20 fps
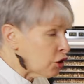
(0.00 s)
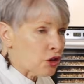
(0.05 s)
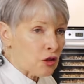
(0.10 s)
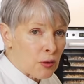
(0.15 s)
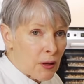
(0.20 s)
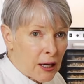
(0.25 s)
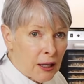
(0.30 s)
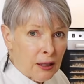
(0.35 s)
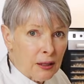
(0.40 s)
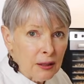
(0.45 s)

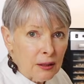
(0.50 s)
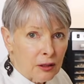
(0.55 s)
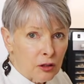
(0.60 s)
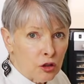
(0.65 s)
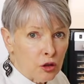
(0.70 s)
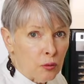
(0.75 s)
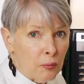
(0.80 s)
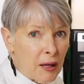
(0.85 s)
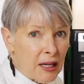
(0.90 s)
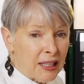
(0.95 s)
trick
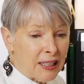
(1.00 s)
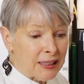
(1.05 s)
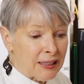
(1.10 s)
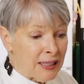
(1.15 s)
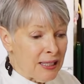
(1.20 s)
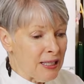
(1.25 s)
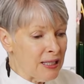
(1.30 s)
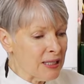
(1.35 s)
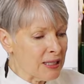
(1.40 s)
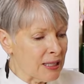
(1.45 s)
to make it
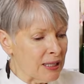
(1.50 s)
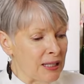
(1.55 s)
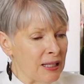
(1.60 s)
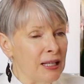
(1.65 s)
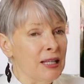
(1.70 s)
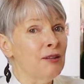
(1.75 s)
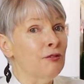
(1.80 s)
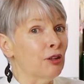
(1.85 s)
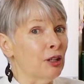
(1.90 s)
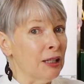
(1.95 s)

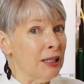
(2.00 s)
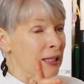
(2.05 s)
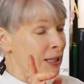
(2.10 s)
even